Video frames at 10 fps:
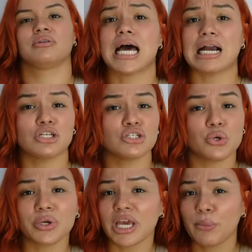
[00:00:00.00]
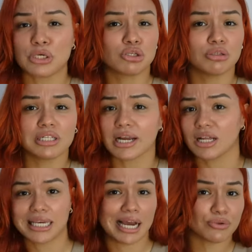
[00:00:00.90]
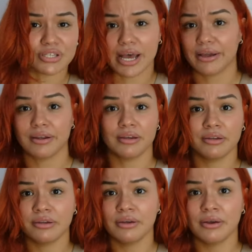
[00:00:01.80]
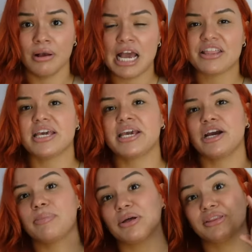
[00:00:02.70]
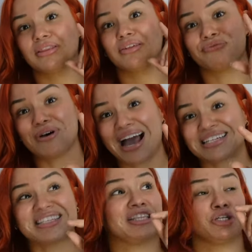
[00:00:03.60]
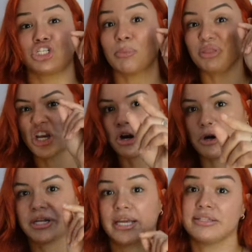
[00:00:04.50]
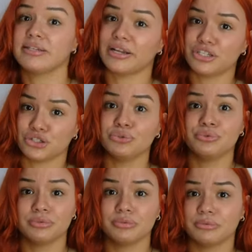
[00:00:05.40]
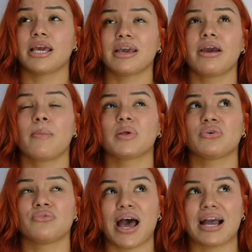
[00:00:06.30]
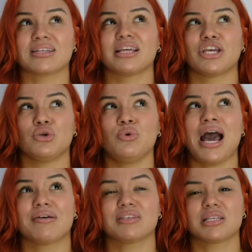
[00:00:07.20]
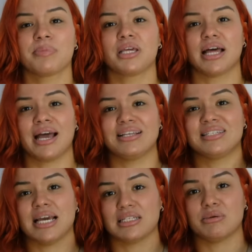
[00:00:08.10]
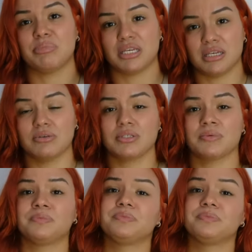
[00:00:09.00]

Doctors don't care what you look like on the outside. They care about the fact that there's something hurting inside you. They care about the fact that you have something that has yet to be healed.